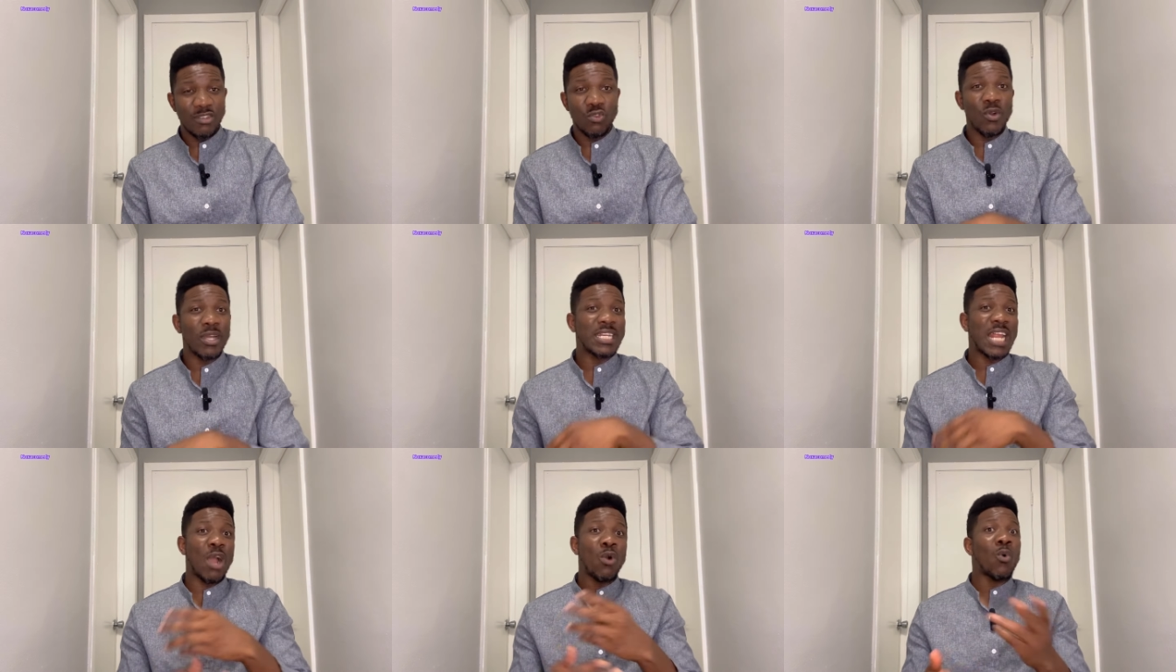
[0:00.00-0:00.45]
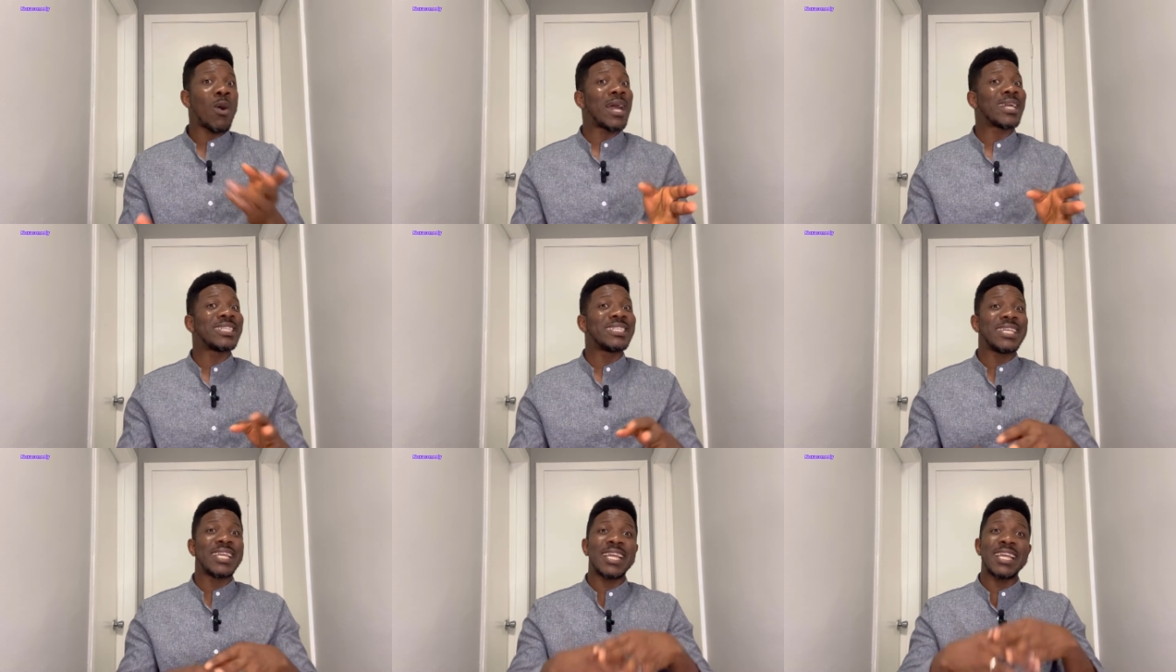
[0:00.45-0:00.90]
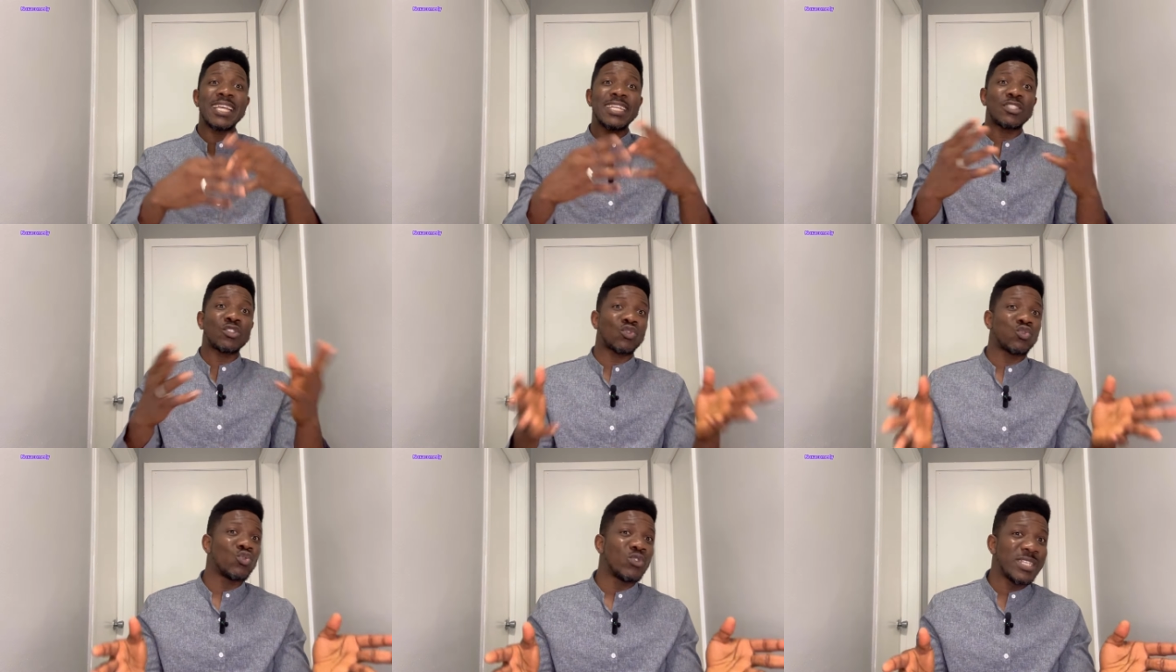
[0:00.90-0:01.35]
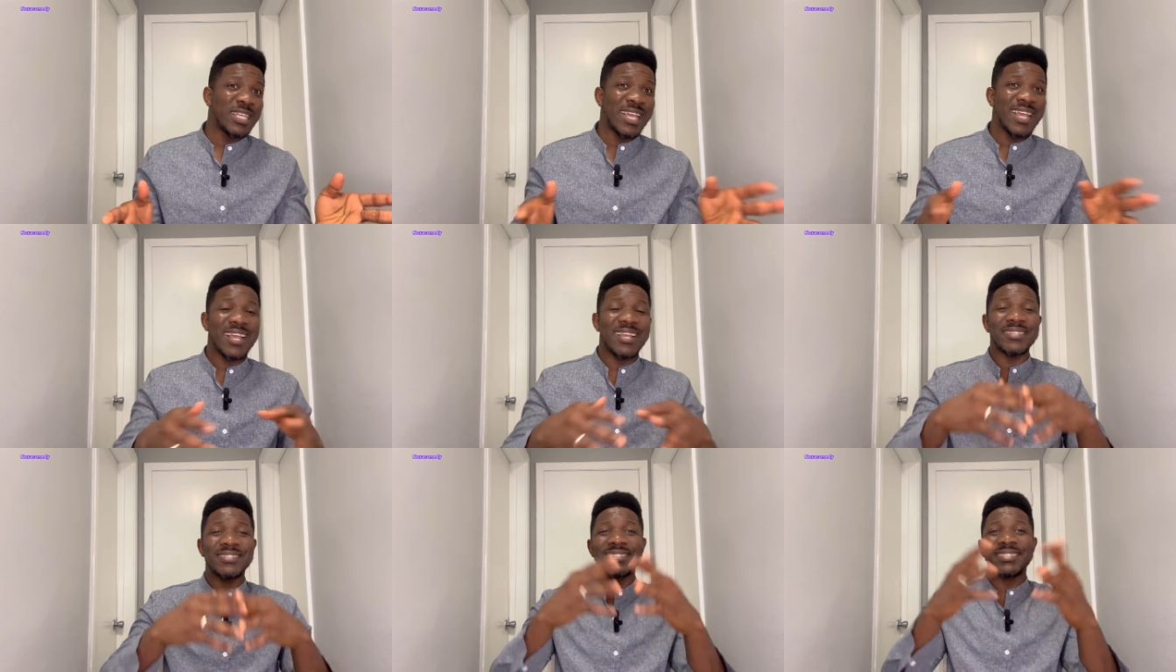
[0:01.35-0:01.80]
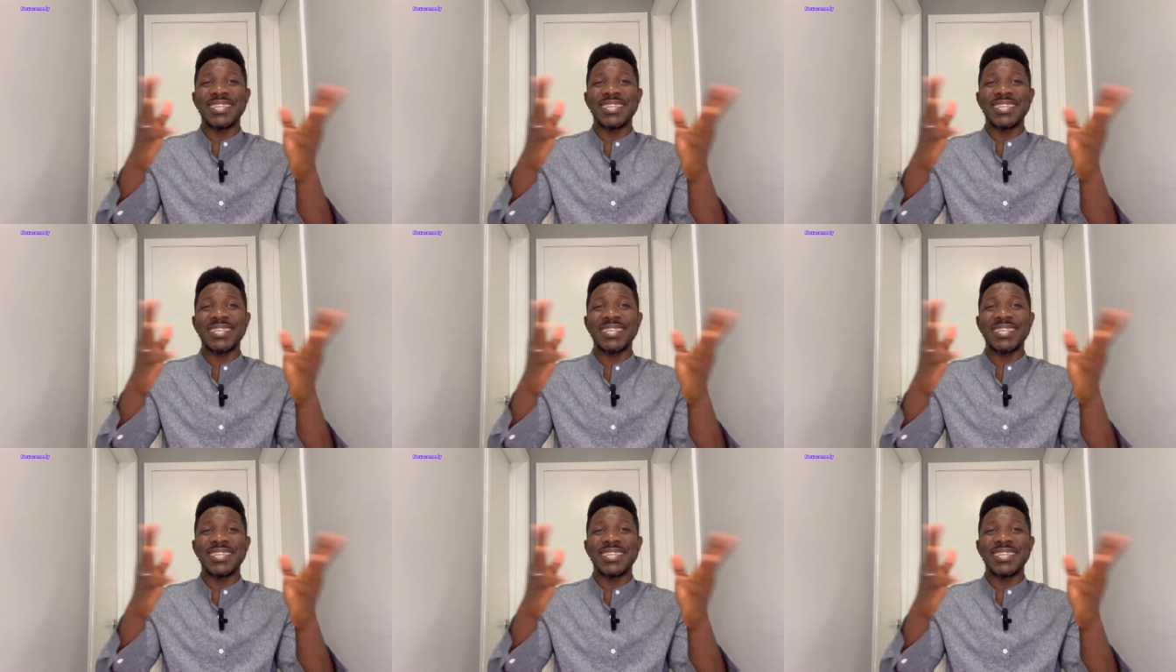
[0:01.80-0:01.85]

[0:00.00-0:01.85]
Whether 1 year, 2 years,